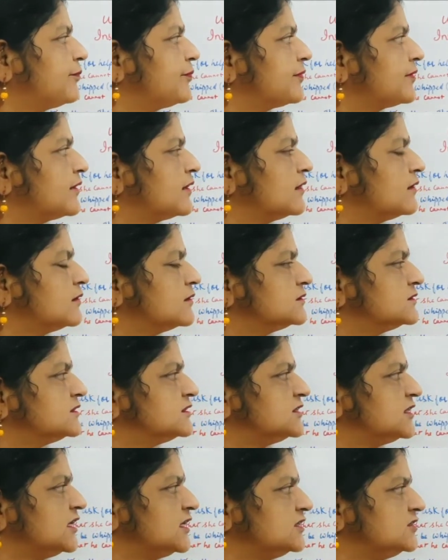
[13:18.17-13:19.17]
we can
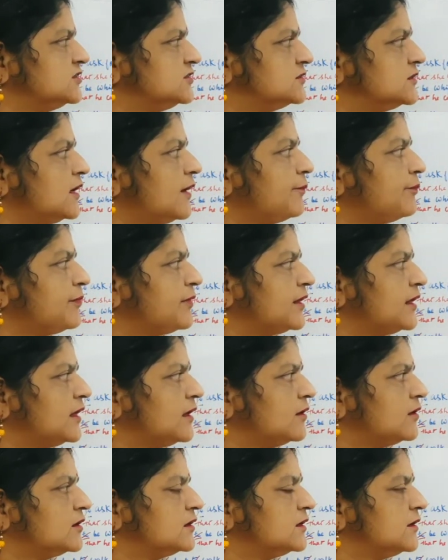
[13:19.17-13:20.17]
change
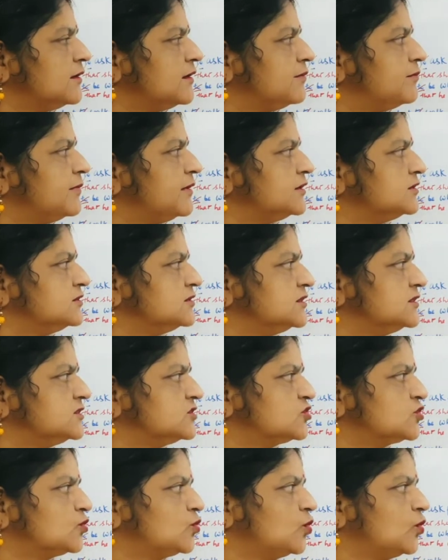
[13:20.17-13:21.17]
for him
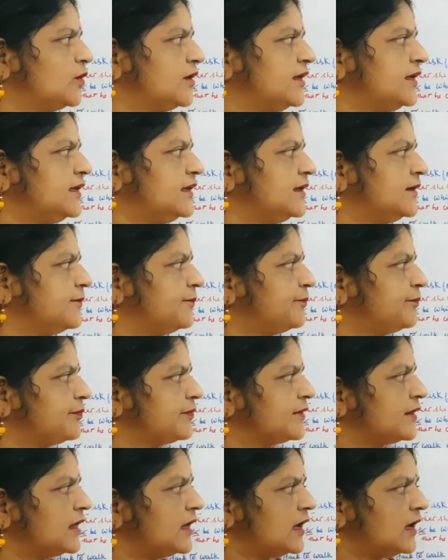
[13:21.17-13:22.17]
changes to he,
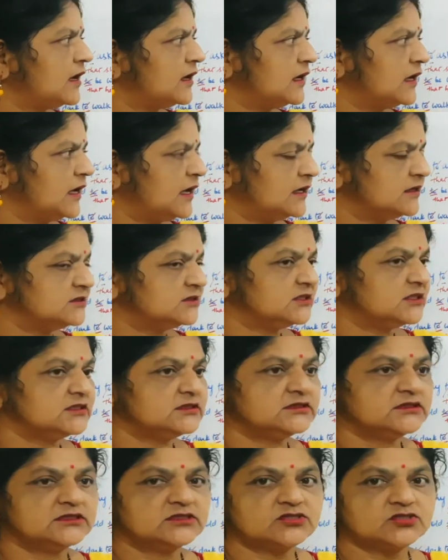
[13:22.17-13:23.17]
for her
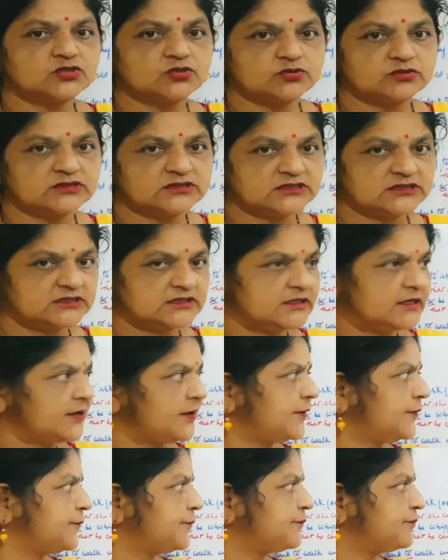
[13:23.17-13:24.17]
changes to she,
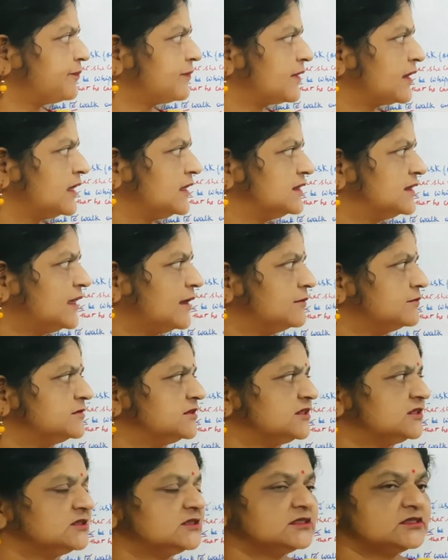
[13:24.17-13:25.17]
for them
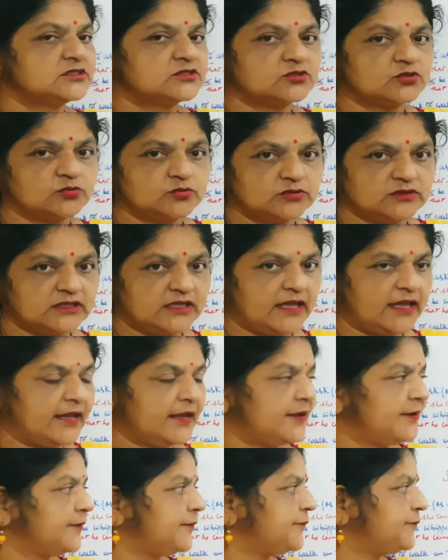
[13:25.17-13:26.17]
changes to
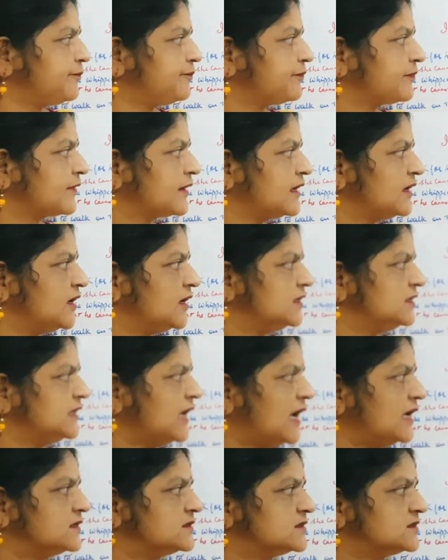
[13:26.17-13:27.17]
they, for
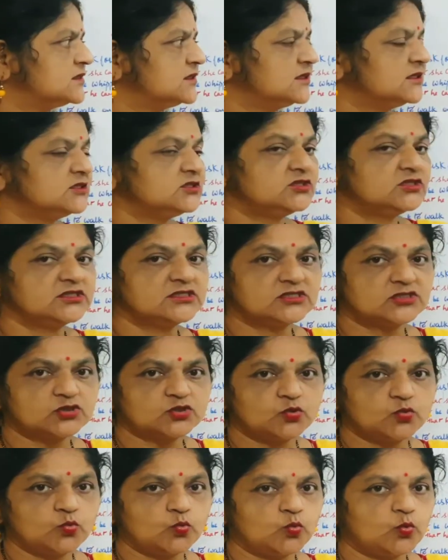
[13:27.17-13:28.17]
us changes
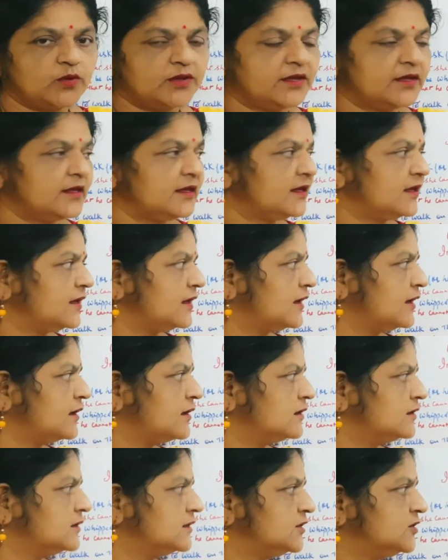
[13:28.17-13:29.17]
to we,
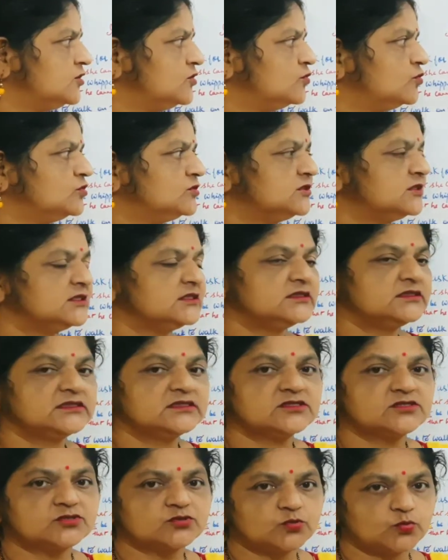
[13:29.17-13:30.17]
for you
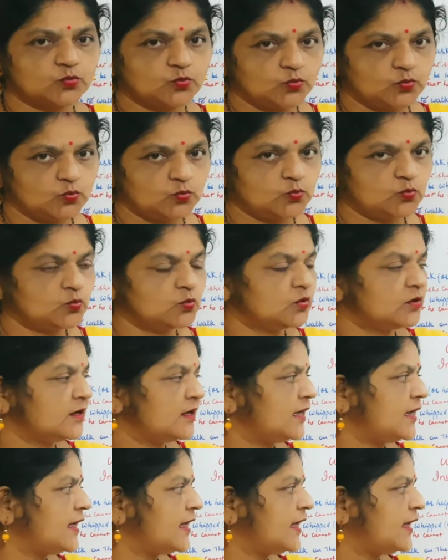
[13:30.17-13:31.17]
changes to you,
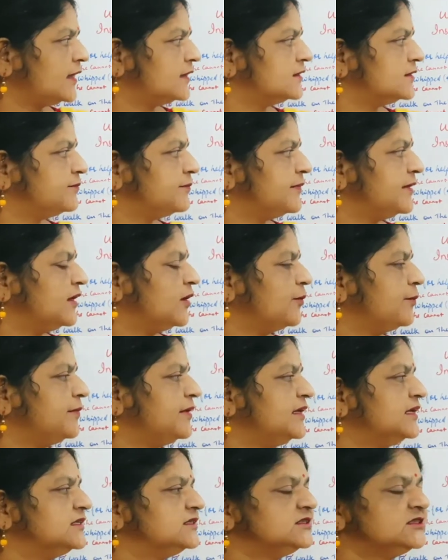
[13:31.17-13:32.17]
and for
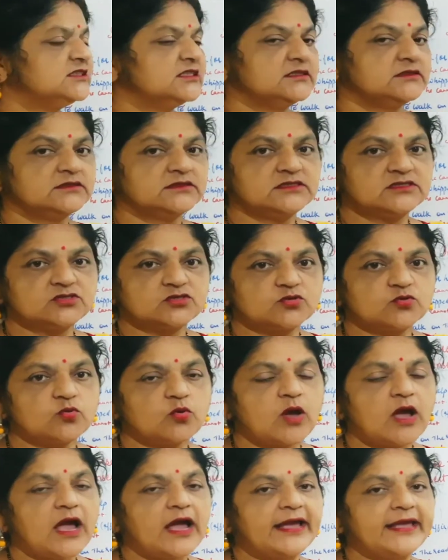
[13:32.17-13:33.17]
me changes
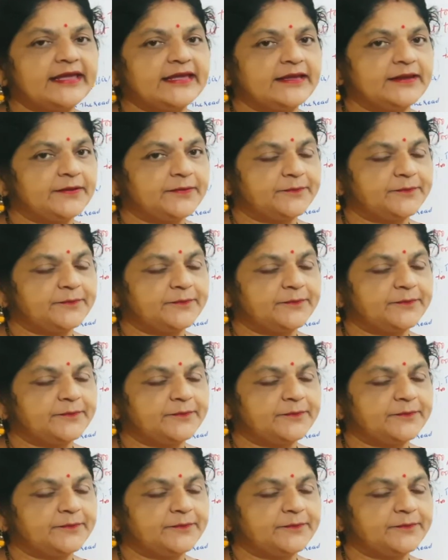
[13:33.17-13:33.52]
to I.